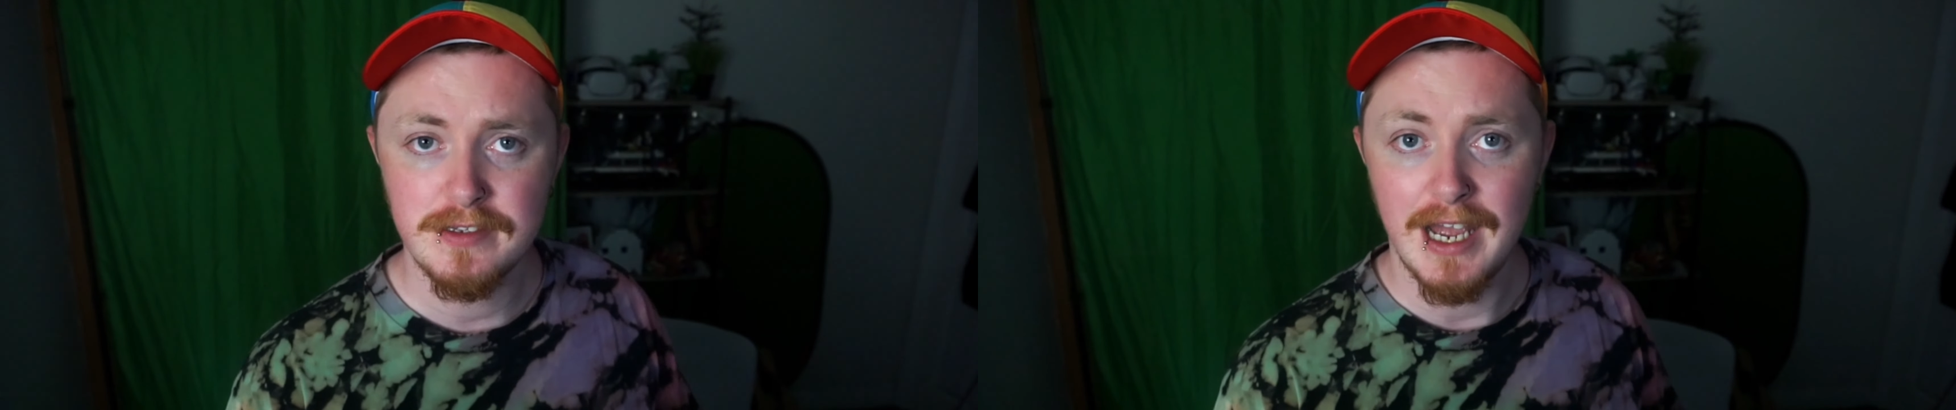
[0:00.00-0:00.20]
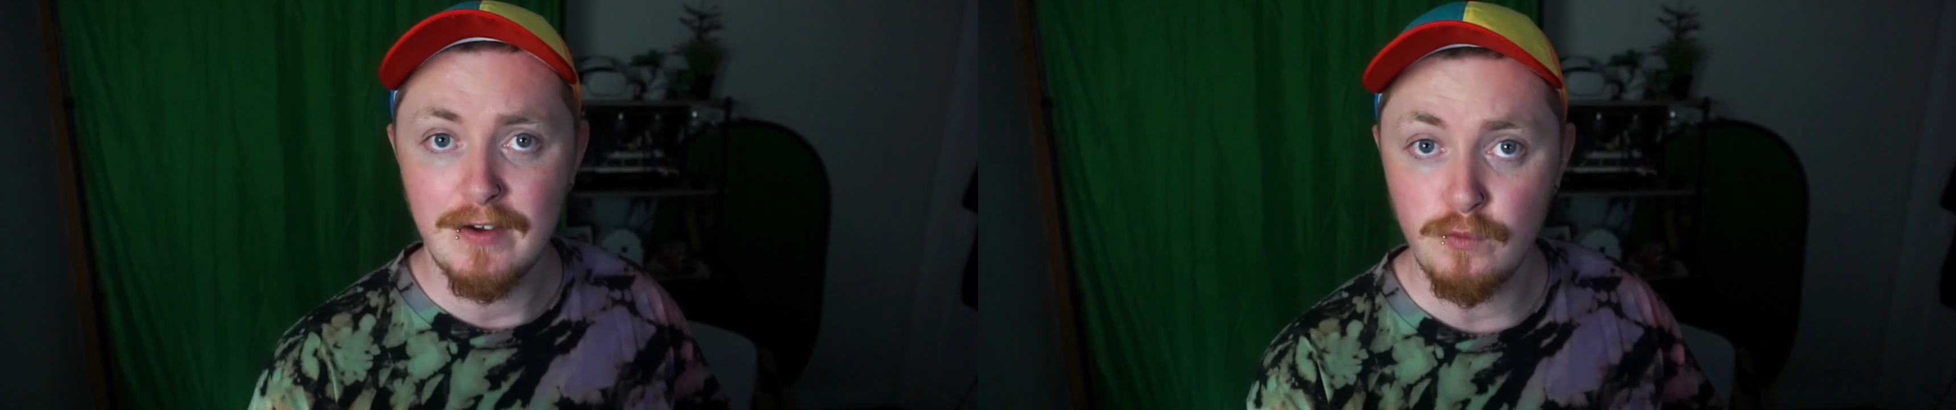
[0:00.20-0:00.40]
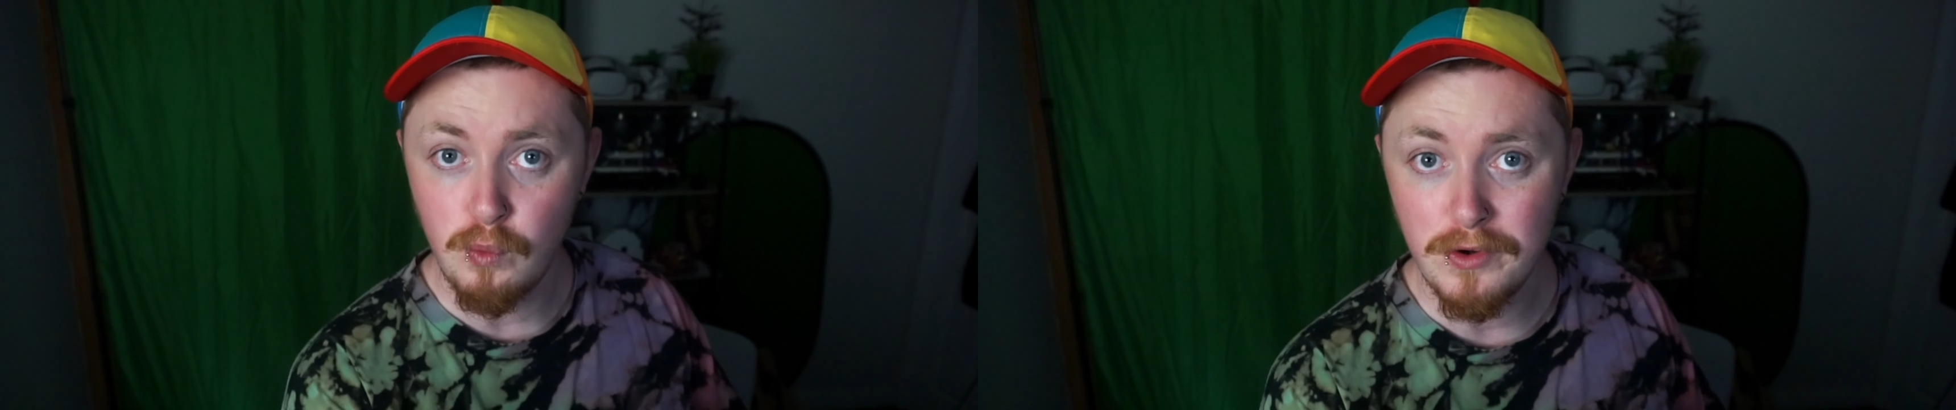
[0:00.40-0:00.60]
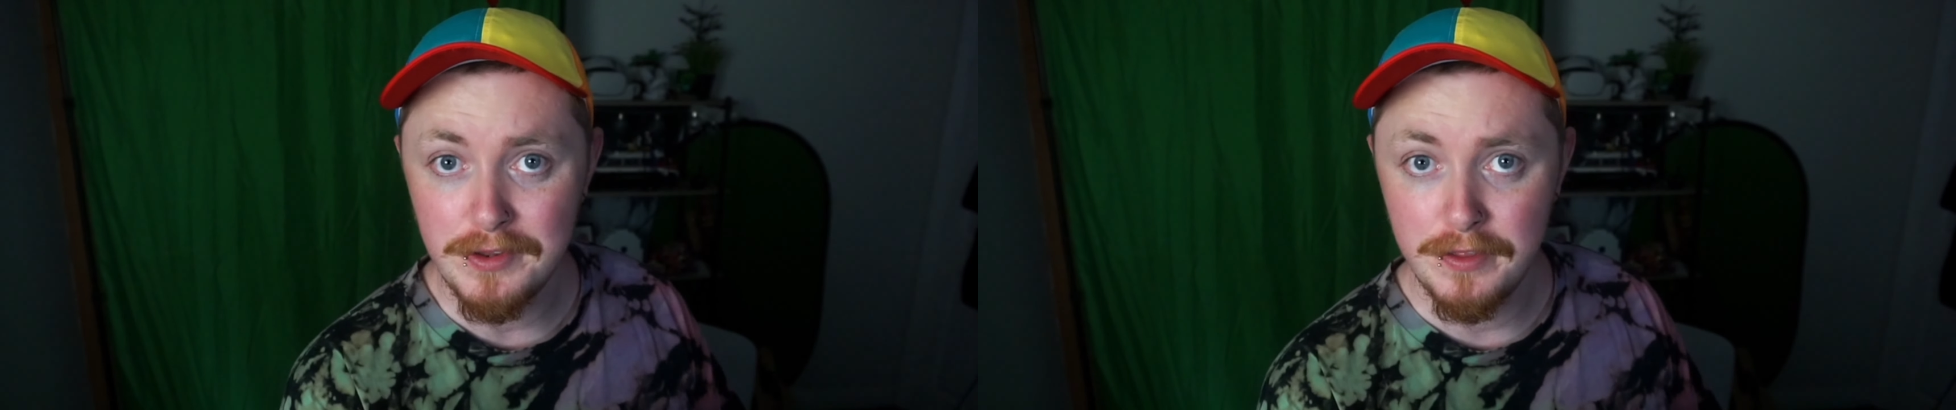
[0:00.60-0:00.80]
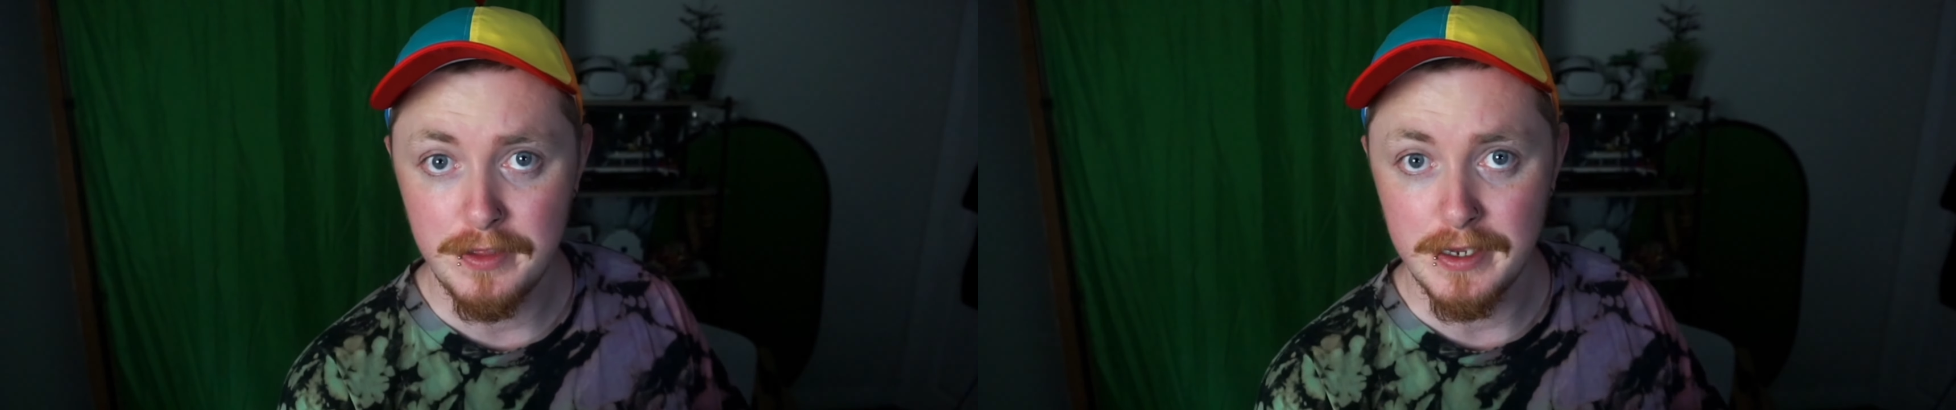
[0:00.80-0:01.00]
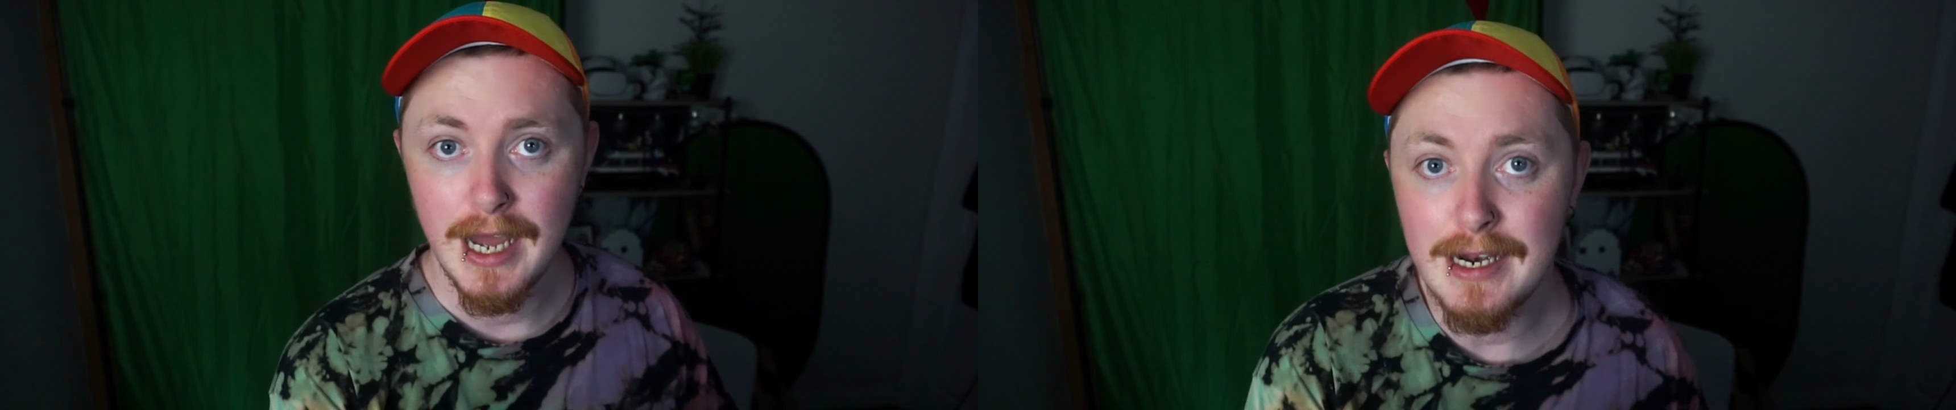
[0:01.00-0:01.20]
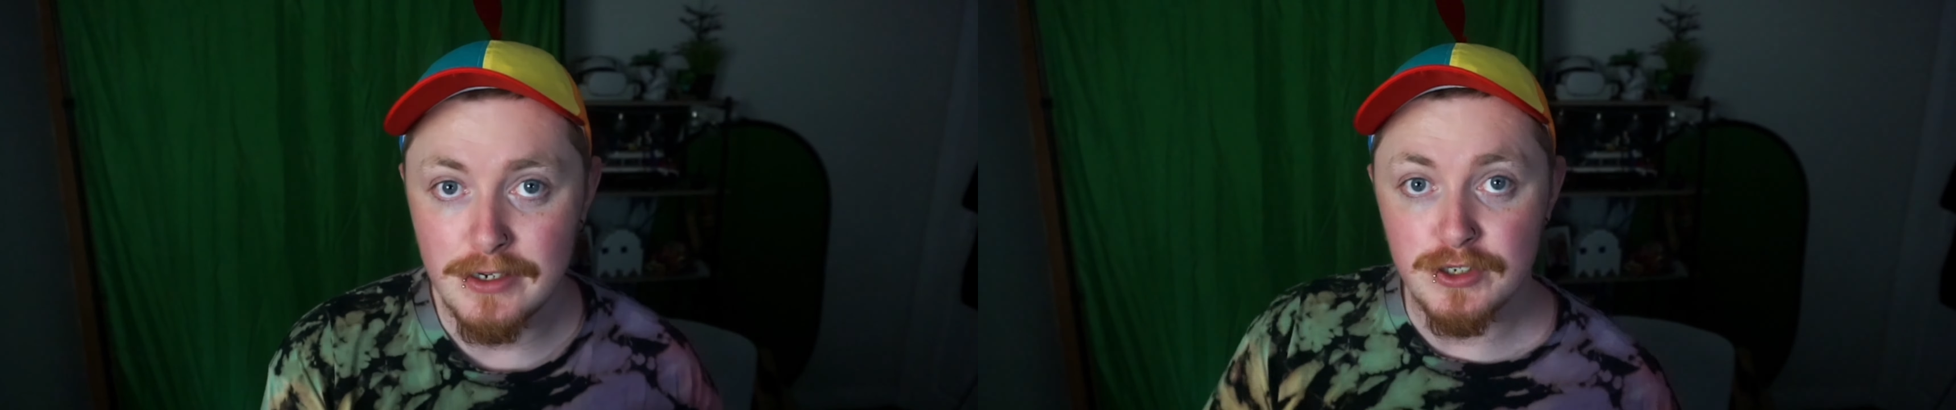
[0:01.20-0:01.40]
to have one thing and it